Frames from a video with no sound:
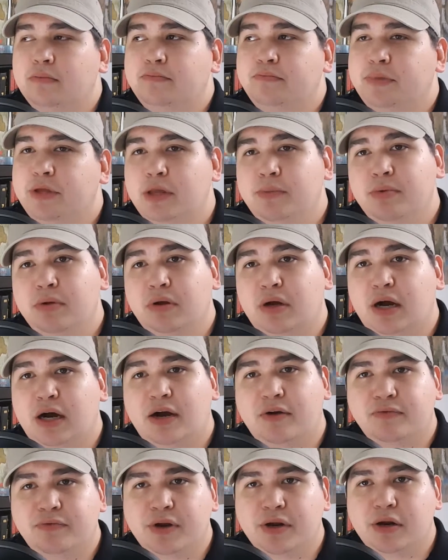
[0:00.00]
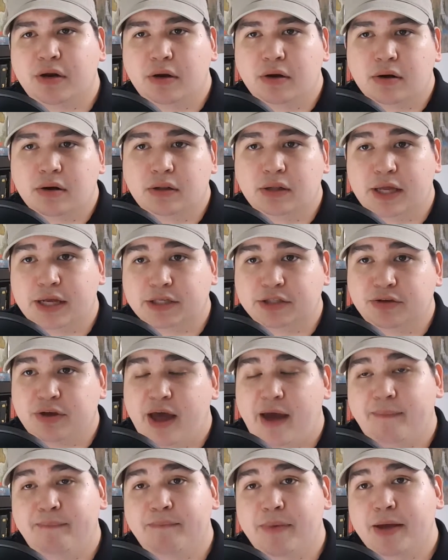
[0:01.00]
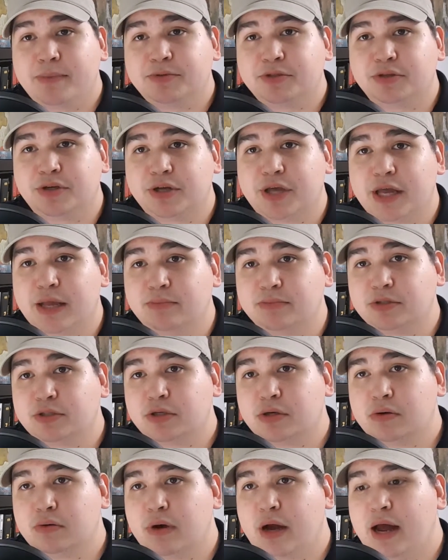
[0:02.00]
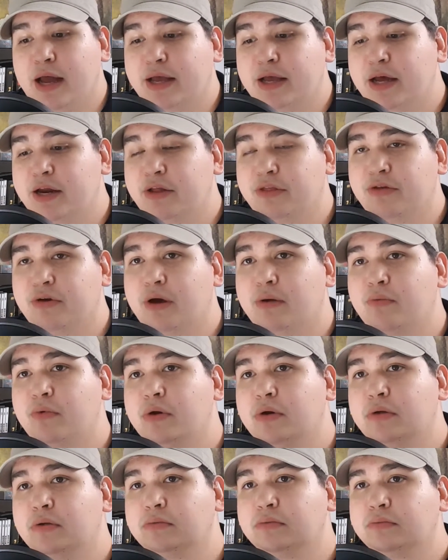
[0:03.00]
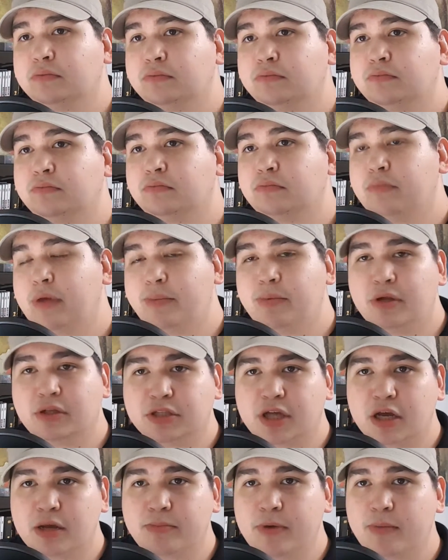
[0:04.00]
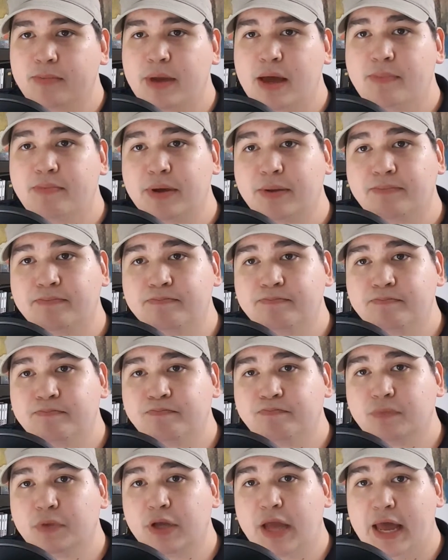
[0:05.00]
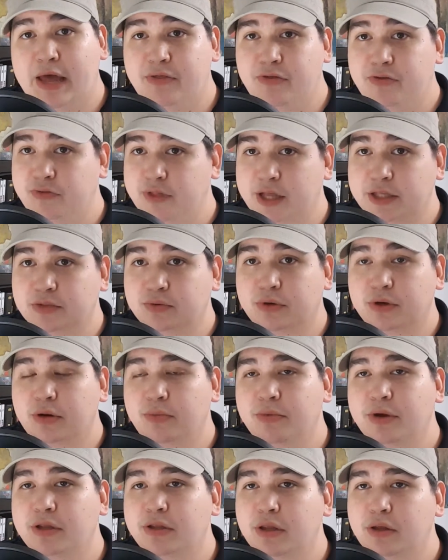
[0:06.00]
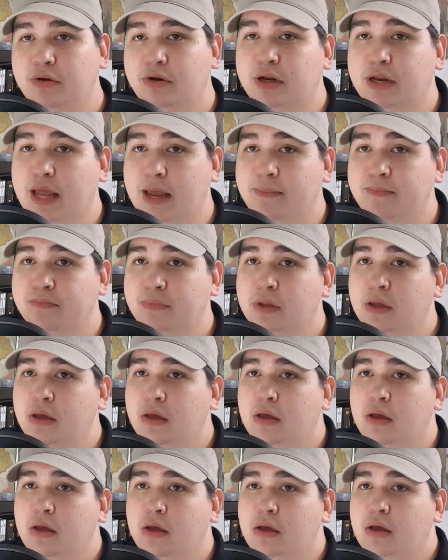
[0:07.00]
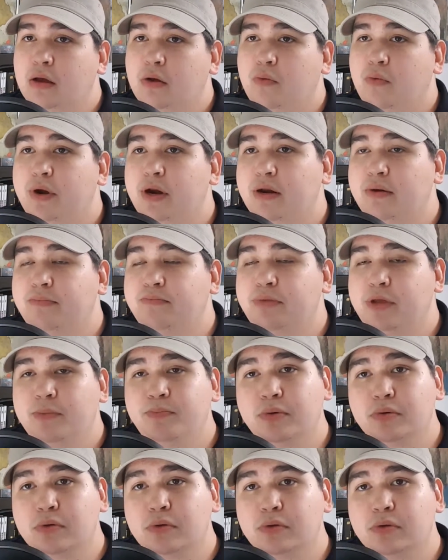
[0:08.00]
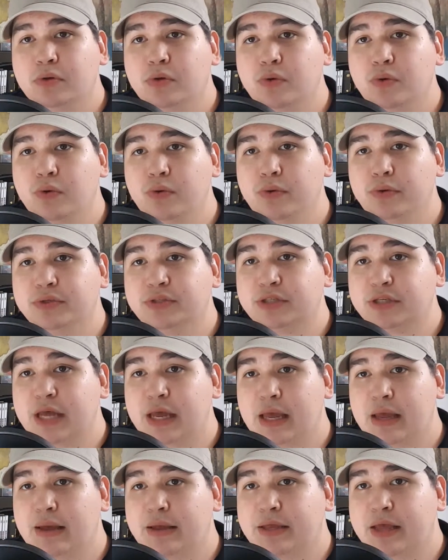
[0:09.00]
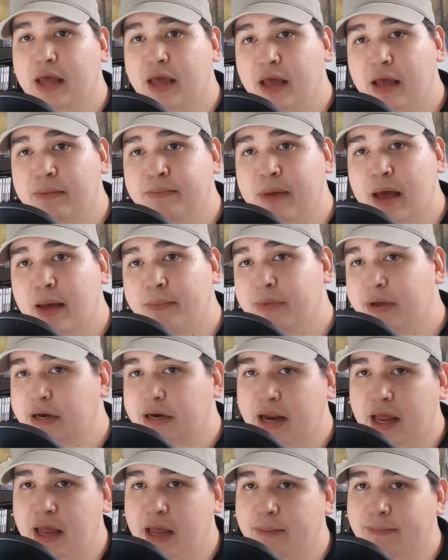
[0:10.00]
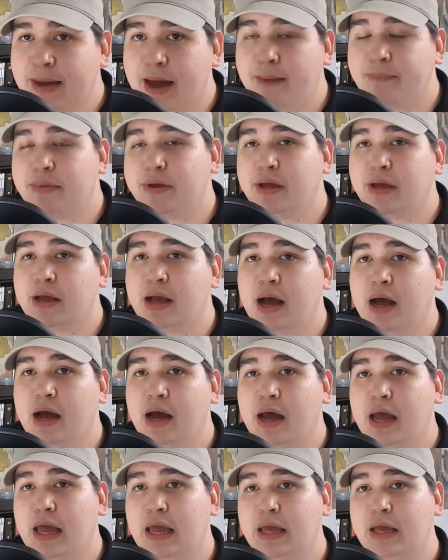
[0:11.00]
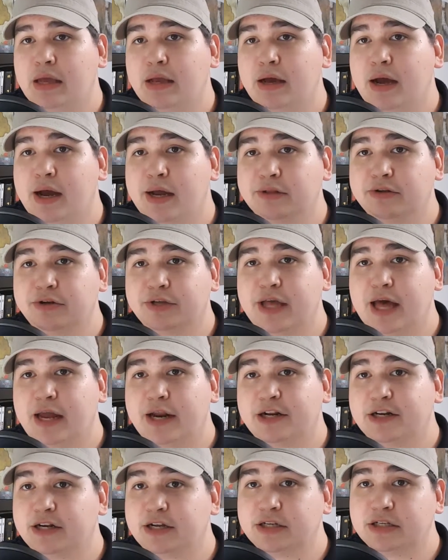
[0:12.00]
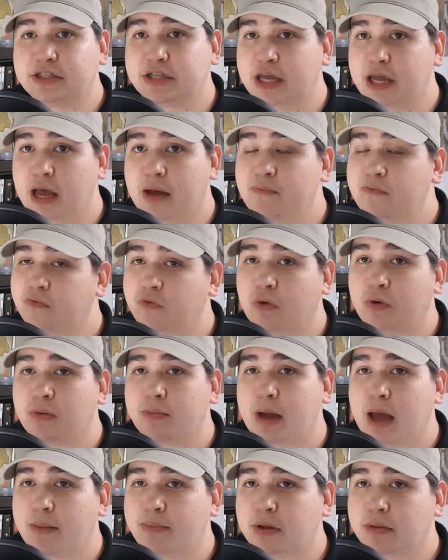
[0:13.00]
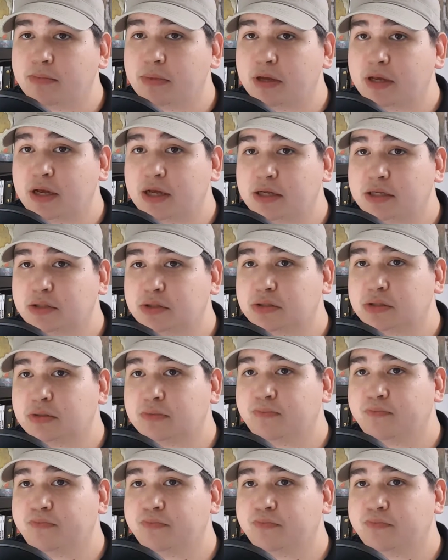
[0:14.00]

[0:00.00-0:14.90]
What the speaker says: People often like to have maps in their games, so I kind of thought, well, maybe I'll talk about mapping, and that's what I'm going to bring to you today. When people who say yay mapping, nay mapping, I look at it and I say I'm for mapping because,